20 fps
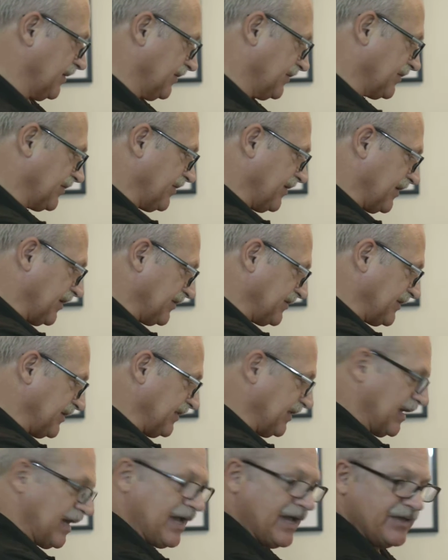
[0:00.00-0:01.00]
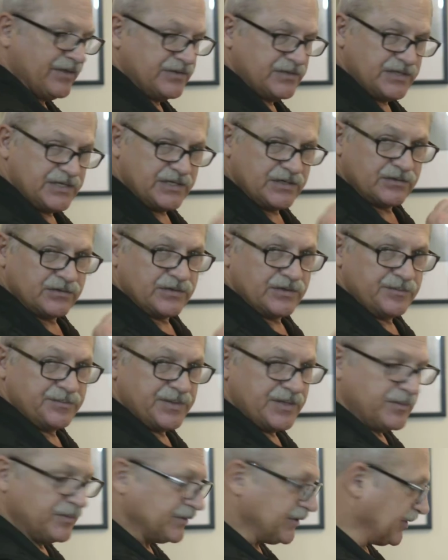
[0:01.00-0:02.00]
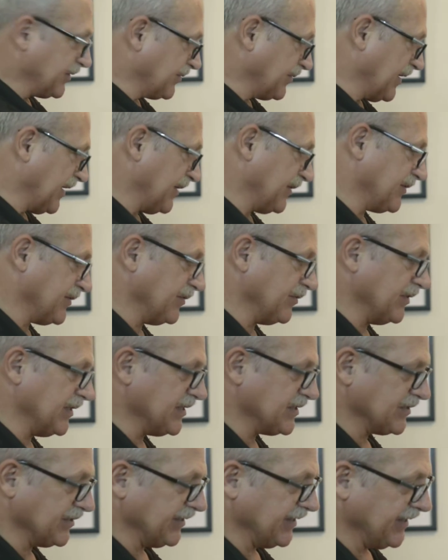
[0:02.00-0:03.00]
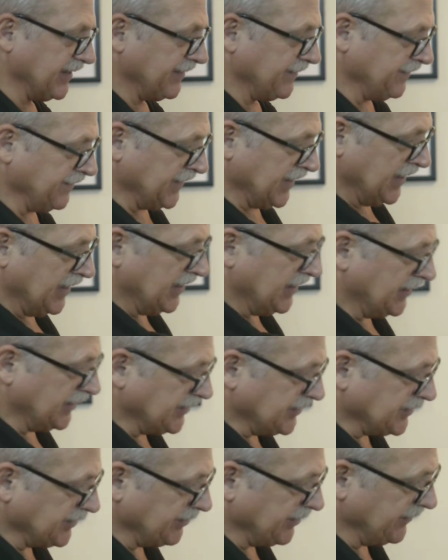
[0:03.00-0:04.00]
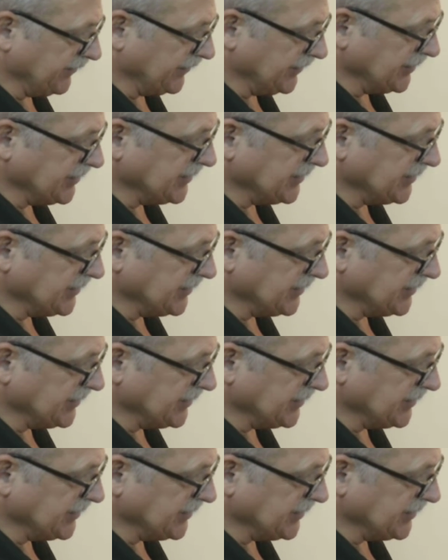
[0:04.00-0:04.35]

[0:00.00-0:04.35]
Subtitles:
so you can see the eye of the needle and be able to thread it through easily. Here's a reverse